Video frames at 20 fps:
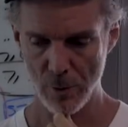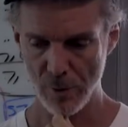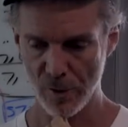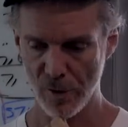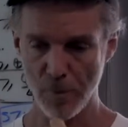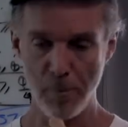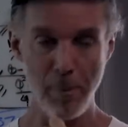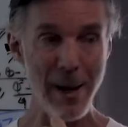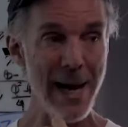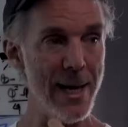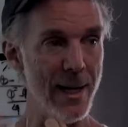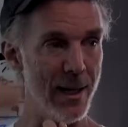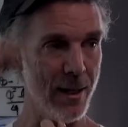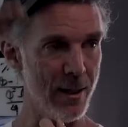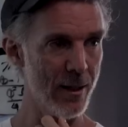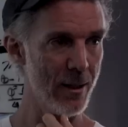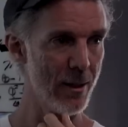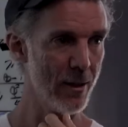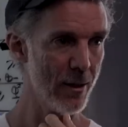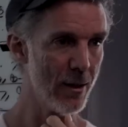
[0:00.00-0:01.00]

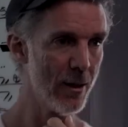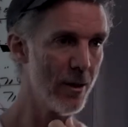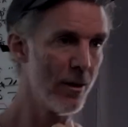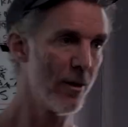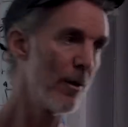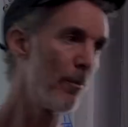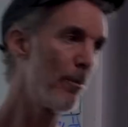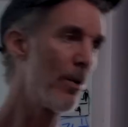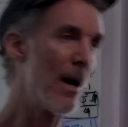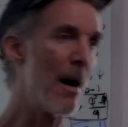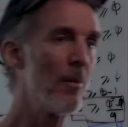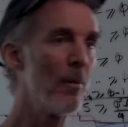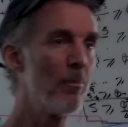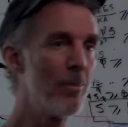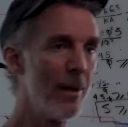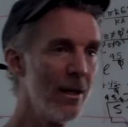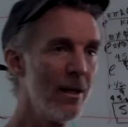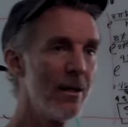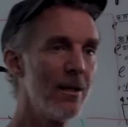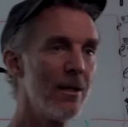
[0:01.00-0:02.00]
spike the
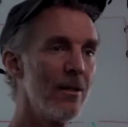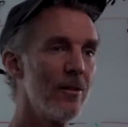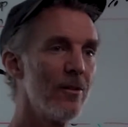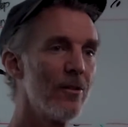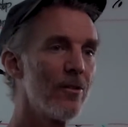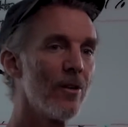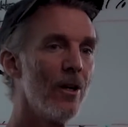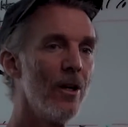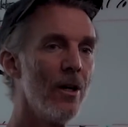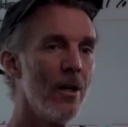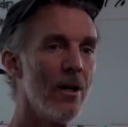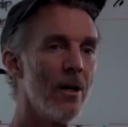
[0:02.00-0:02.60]
probabilities.